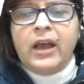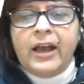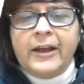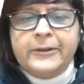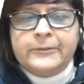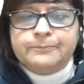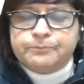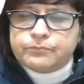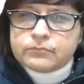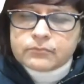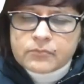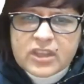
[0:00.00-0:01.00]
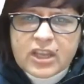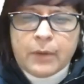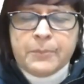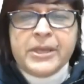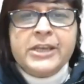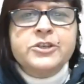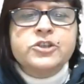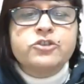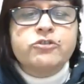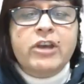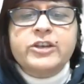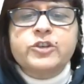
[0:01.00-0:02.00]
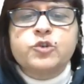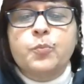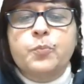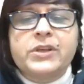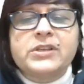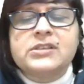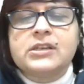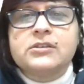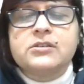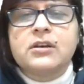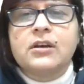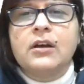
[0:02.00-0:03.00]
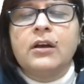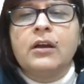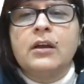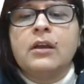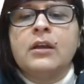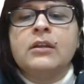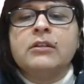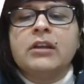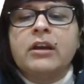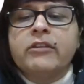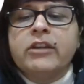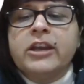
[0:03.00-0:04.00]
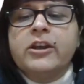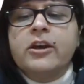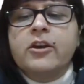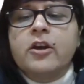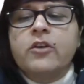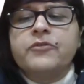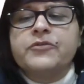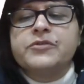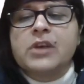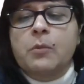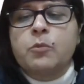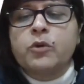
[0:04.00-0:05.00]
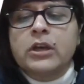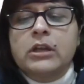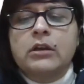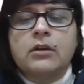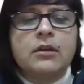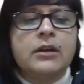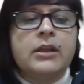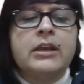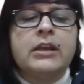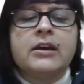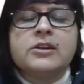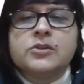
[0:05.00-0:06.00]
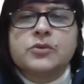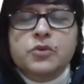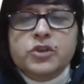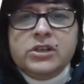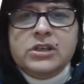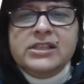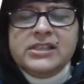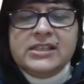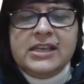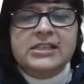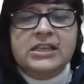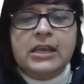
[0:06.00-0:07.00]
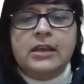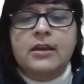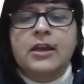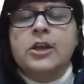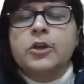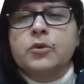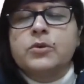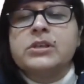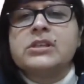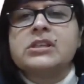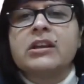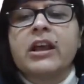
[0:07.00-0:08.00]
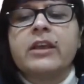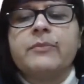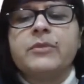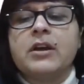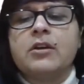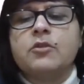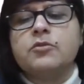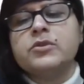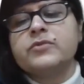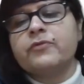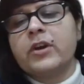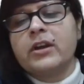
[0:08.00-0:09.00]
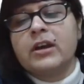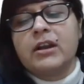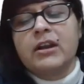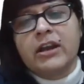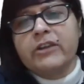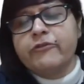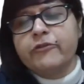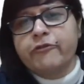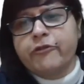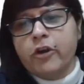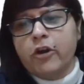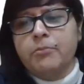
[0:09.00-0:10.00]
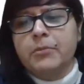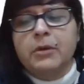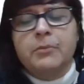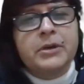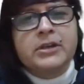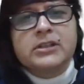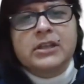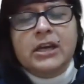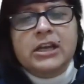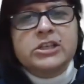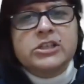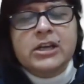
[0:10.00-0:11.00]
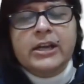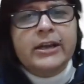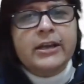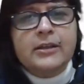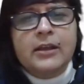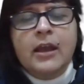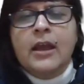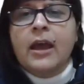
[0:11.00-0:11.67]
And Mead tried to present the reader of someone girl in her social setting to describe the course for her life from birth until death.